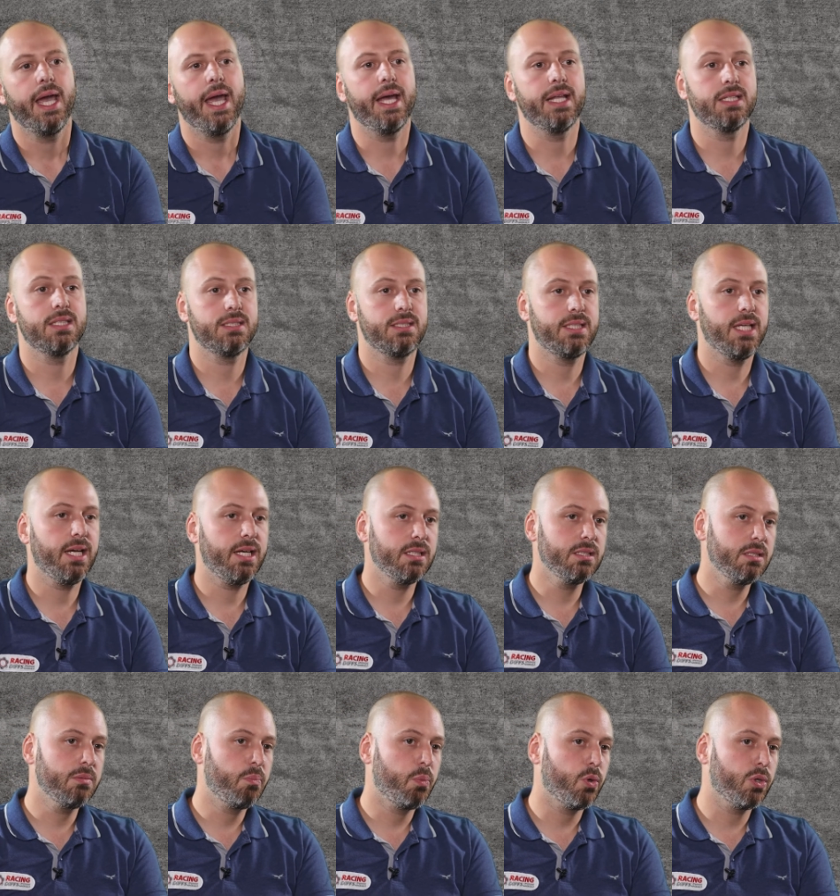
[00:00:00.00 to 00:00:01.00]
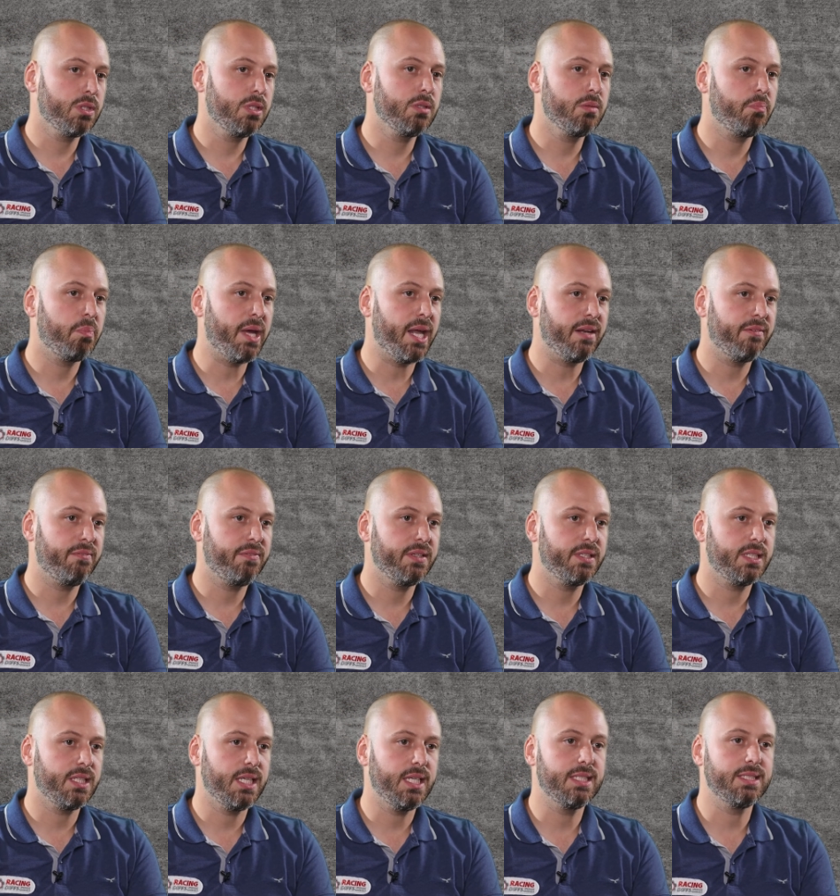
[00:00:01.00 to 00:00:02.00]
And the second important
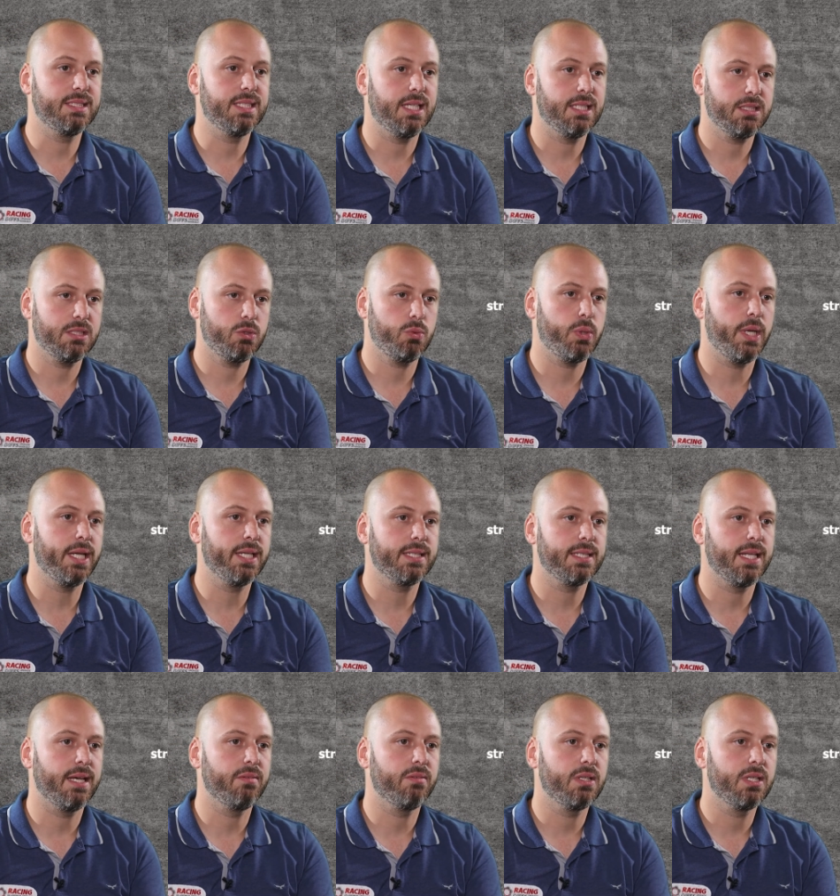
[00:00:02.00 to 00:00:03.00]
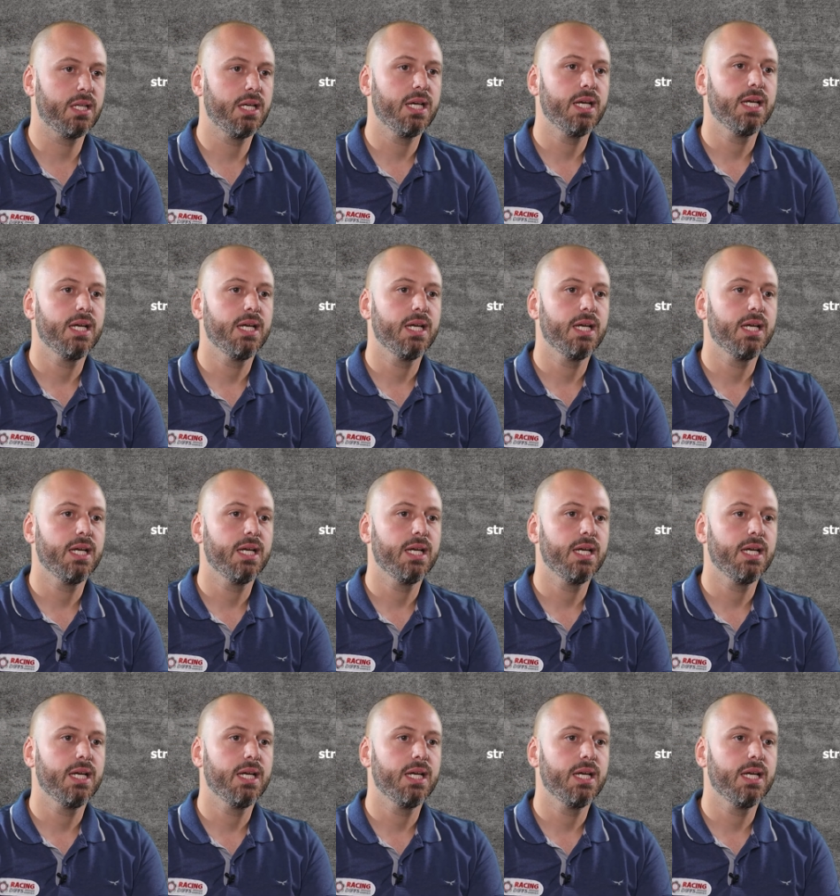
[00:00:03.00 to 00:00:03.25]
benefit is a strength level.